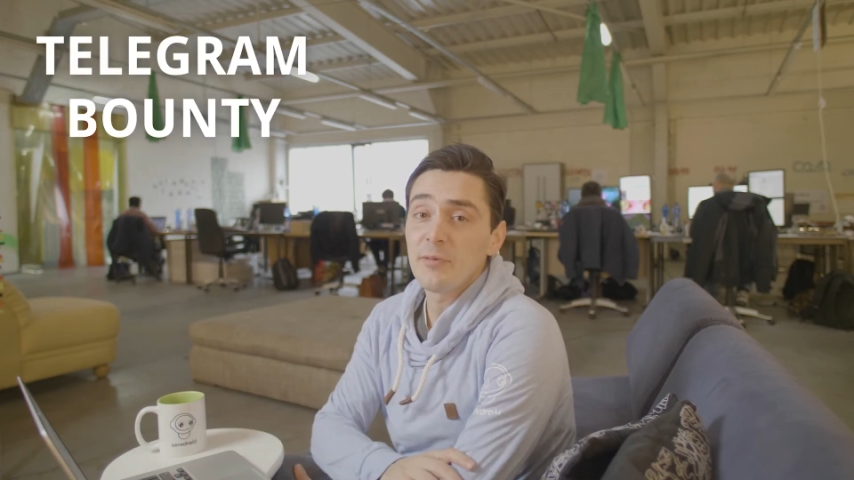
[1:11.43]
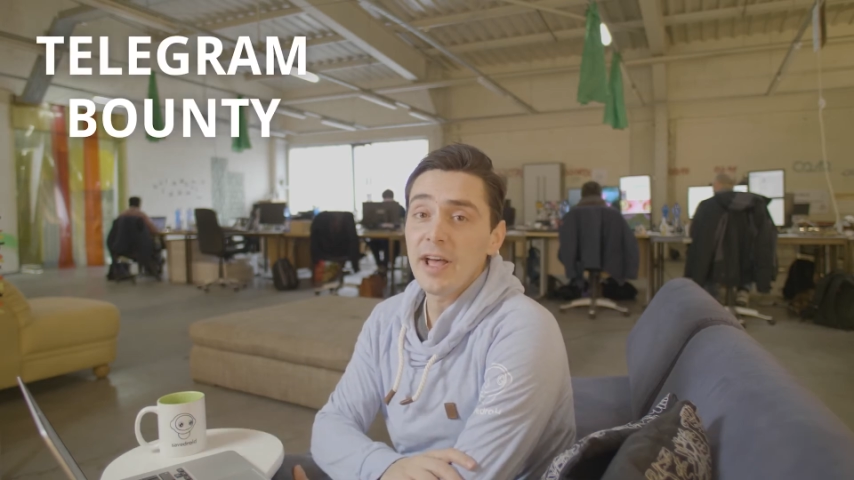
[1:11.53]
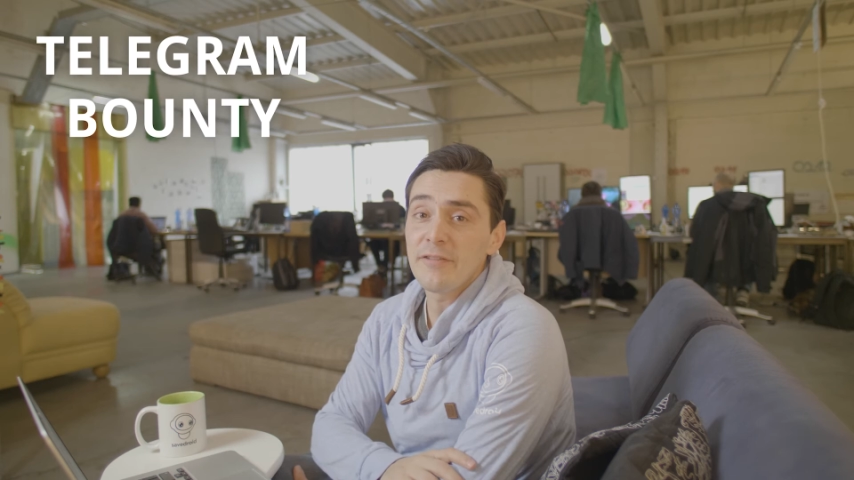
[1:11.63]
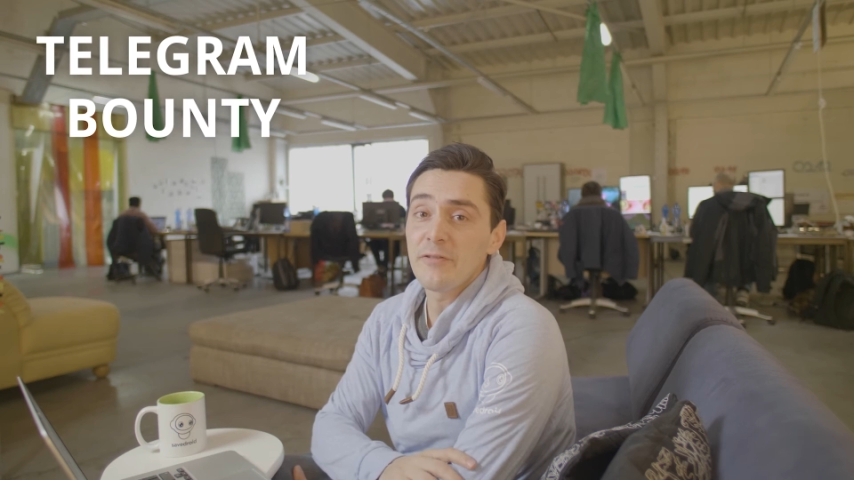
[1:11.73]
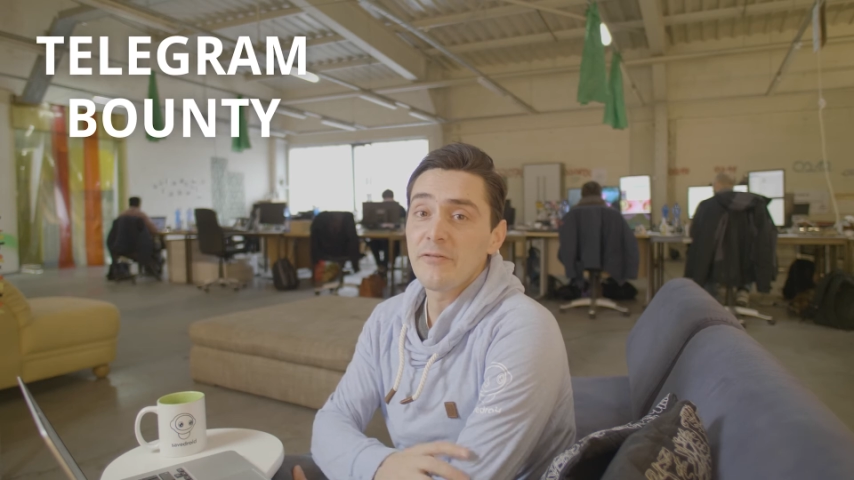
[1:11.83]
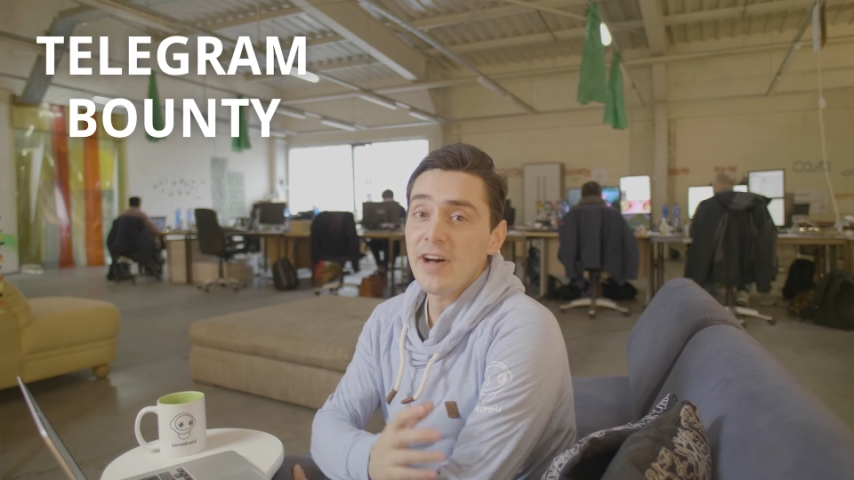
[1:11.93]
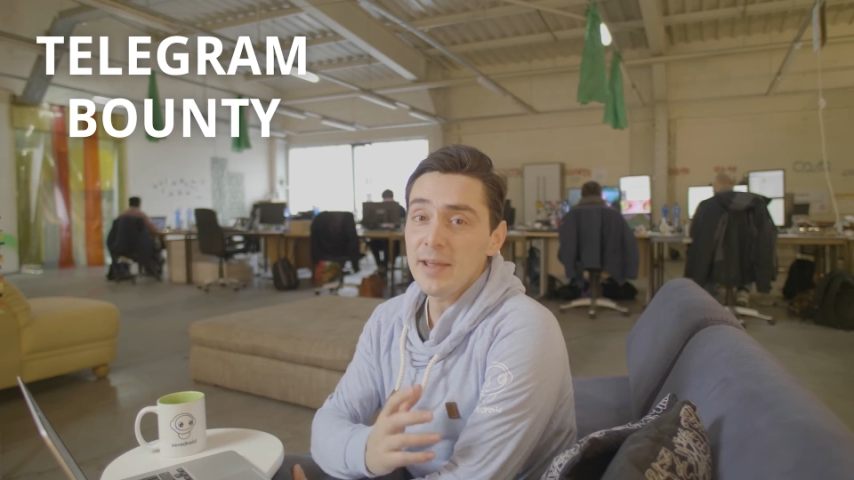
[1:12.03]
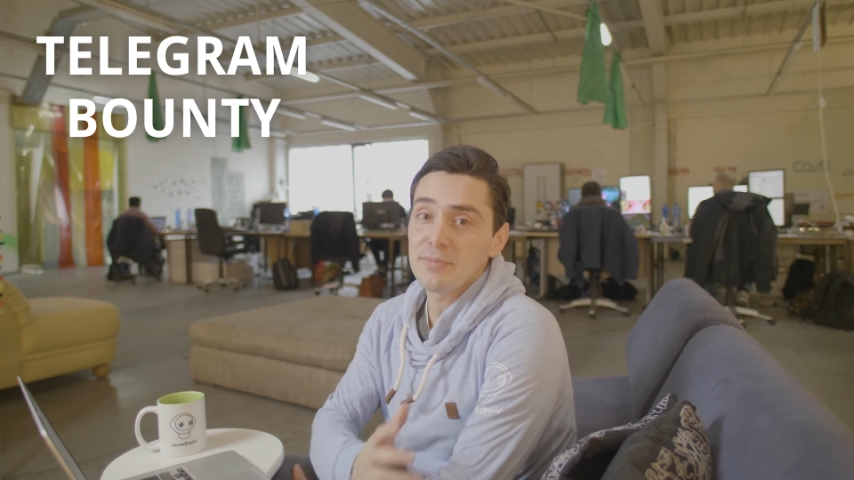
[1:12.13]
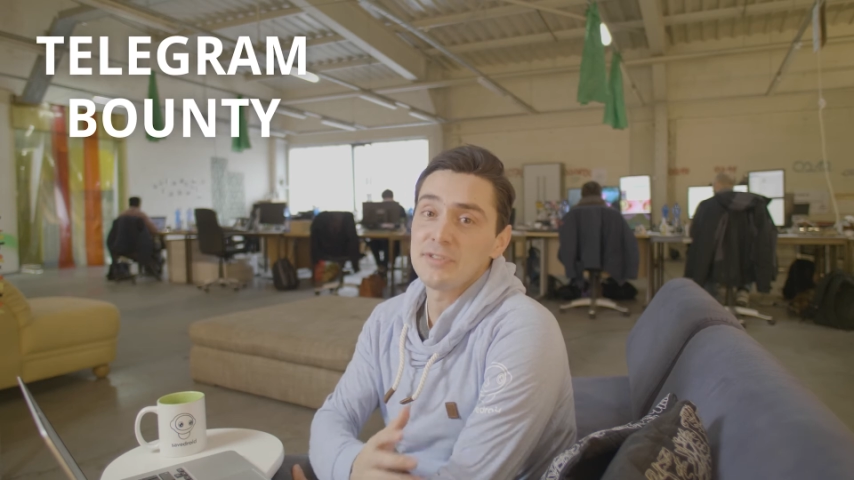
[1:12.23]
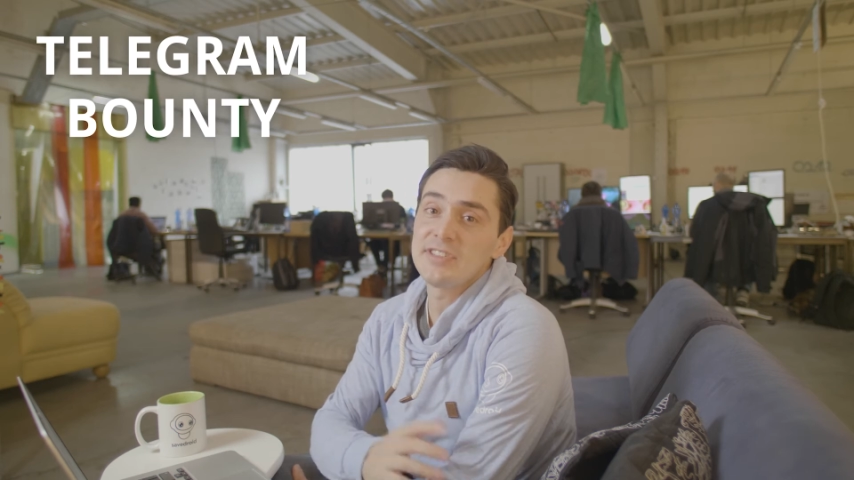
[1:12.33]
we have a
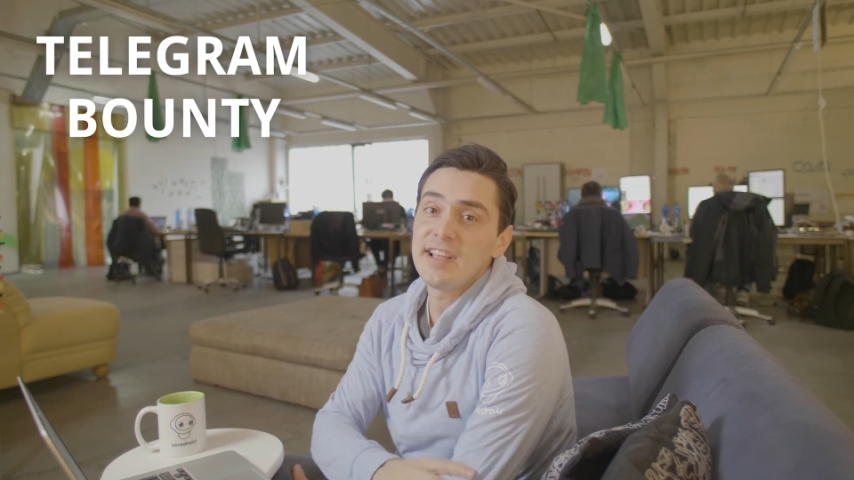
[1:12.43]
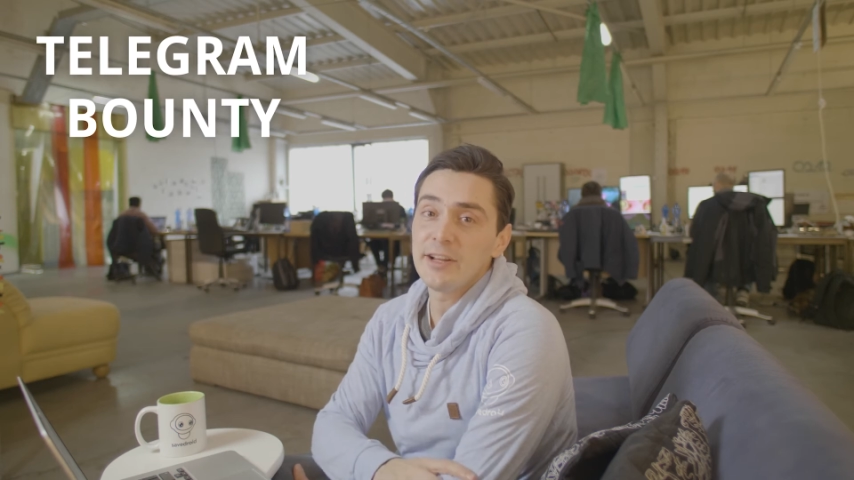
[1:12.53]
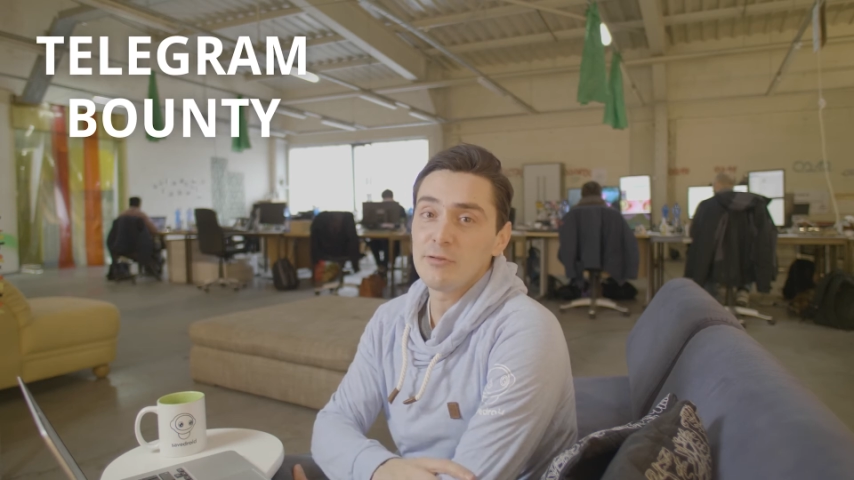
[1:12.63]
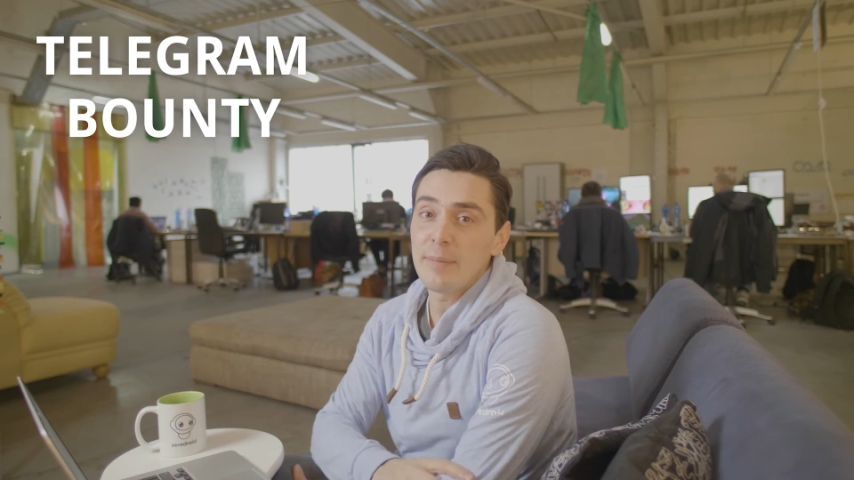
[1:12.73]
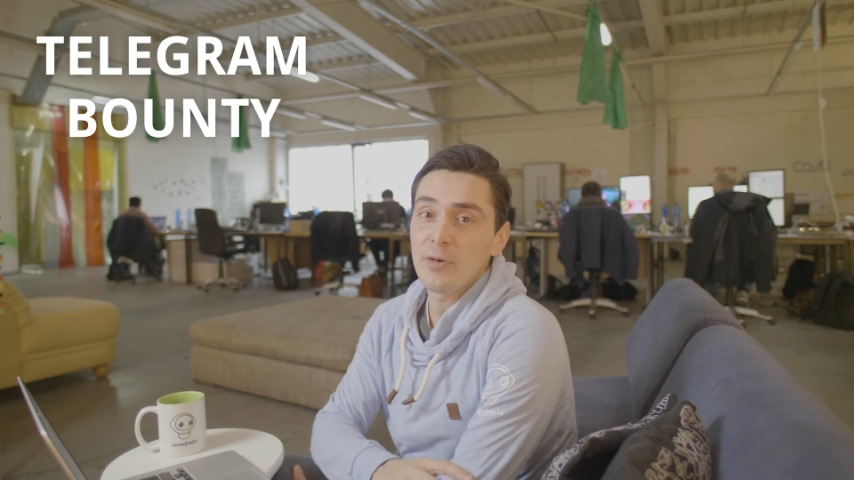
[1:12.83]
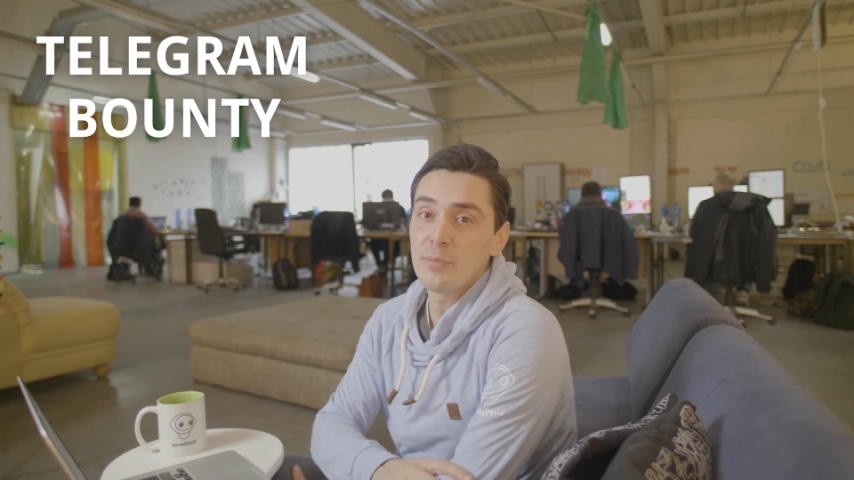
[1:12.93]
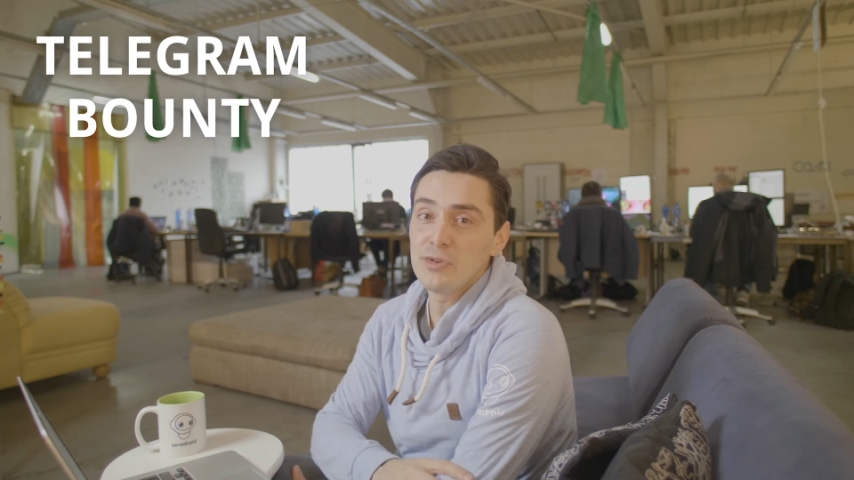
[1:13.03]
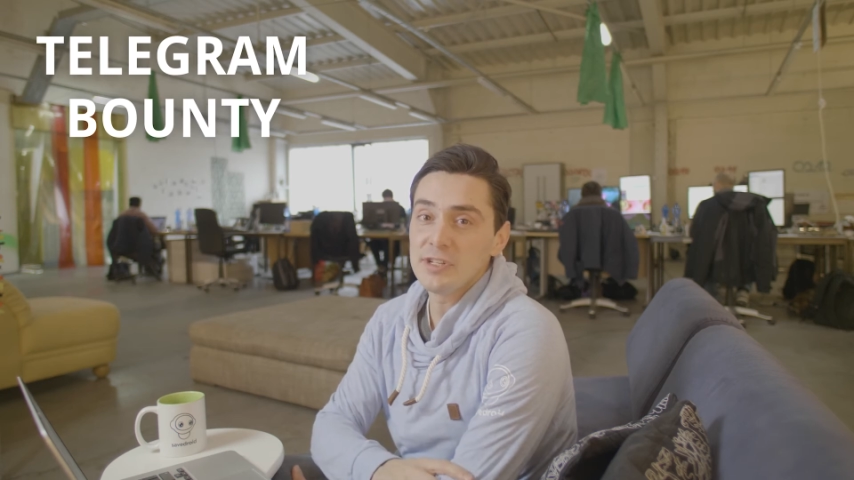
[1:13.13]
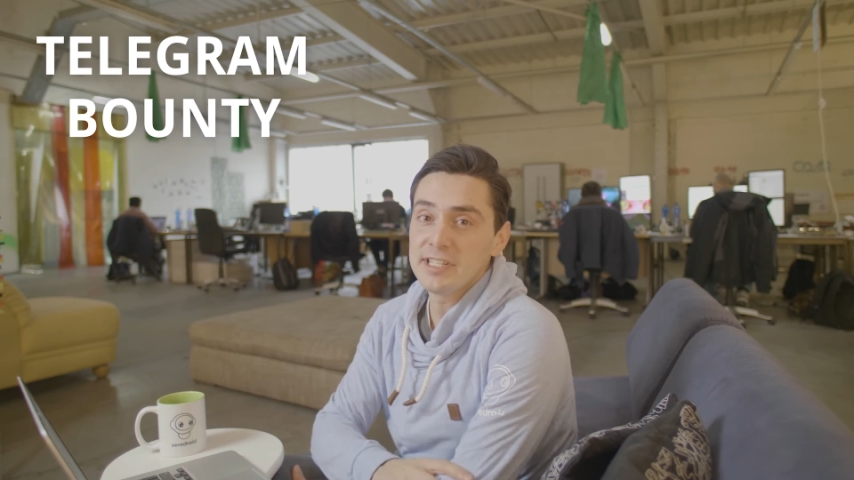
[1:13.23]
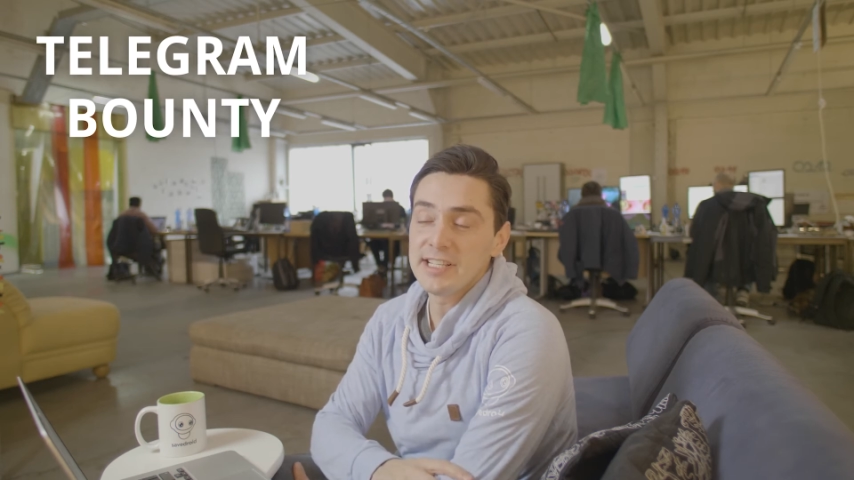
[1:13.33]
vibrant Telegram
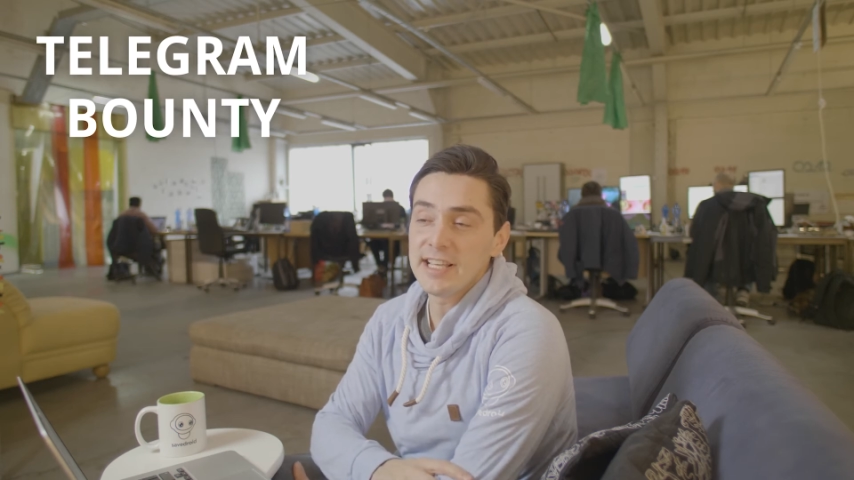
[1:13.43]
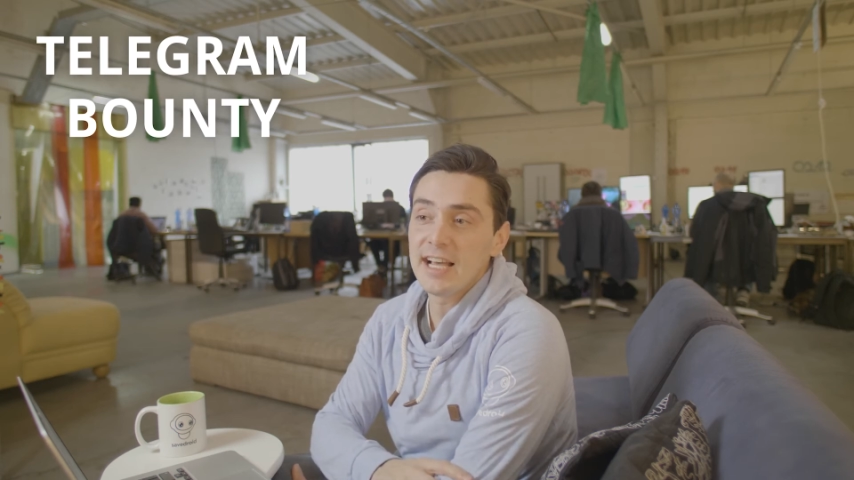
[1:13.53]
community